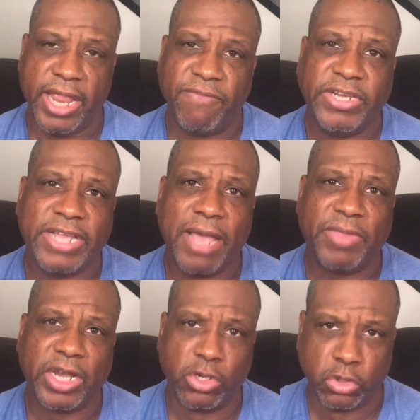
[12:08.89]
every time
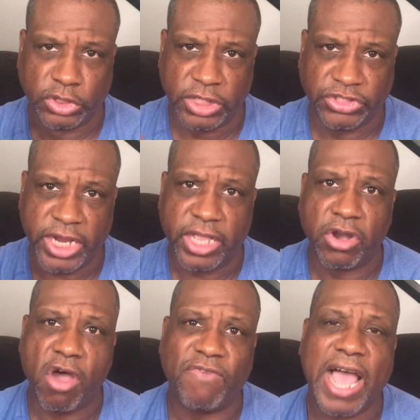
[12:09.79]
they lose, they're checking
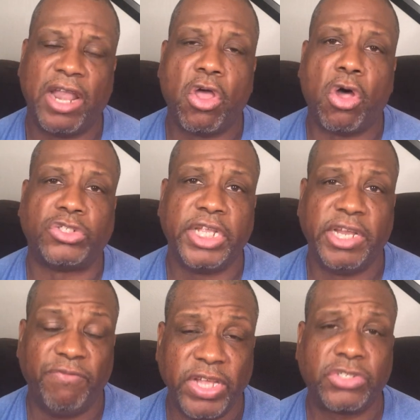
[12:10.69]
off, I lost. And
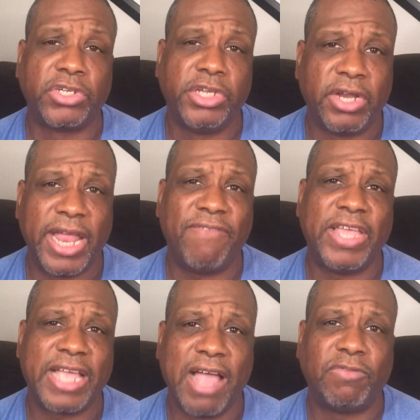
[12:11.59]
eventually you're going to have
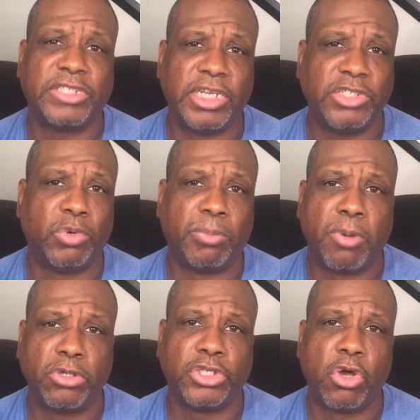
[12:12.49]
that conversation where the
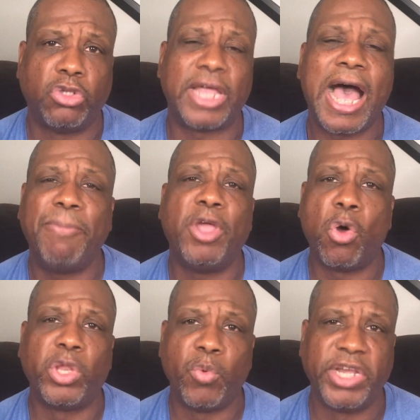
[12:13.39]
person goes, I'm the
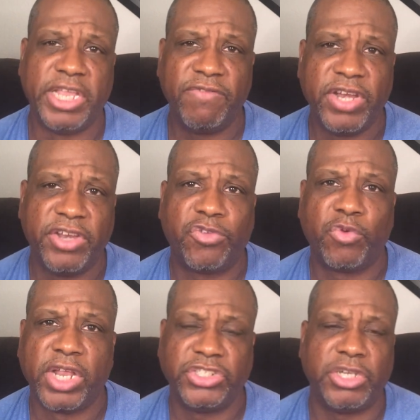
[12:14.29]
only one giving in this
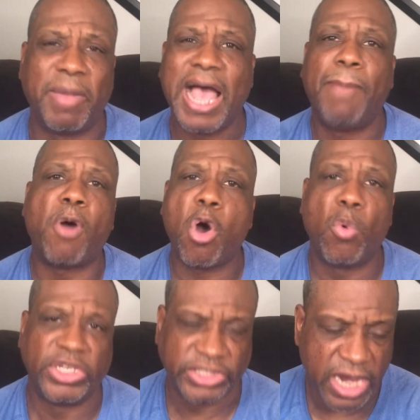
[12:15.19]
relationship. I'm
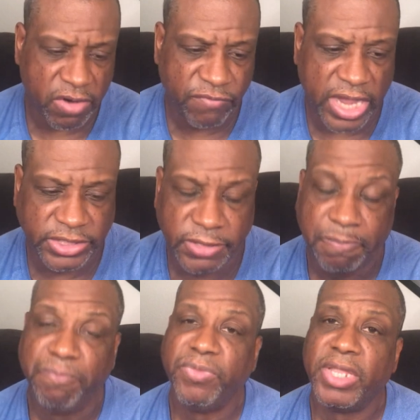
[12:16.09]
always sacrificing.
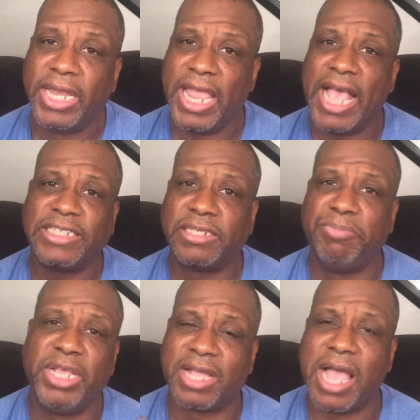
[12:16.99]
It has to
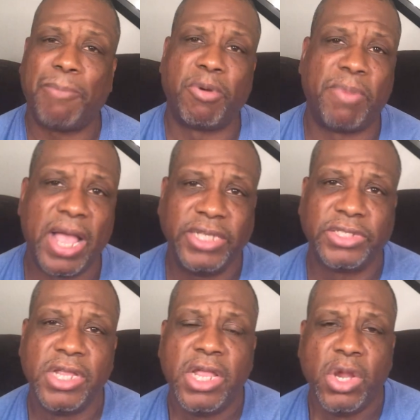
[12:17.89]
be a compromise
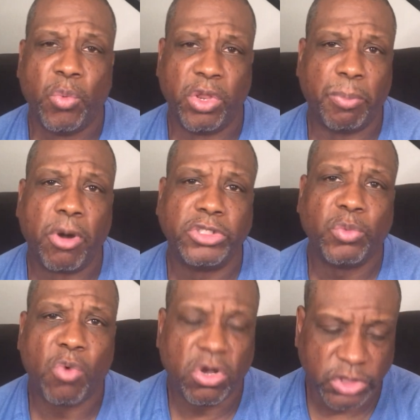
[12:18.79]
where the
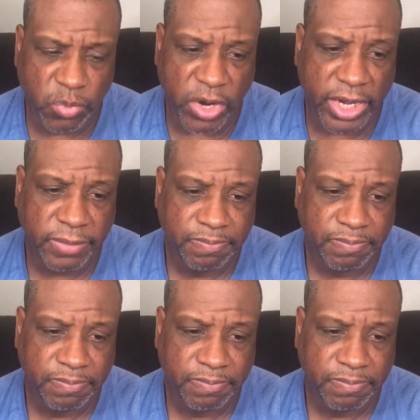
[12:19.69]
person walks away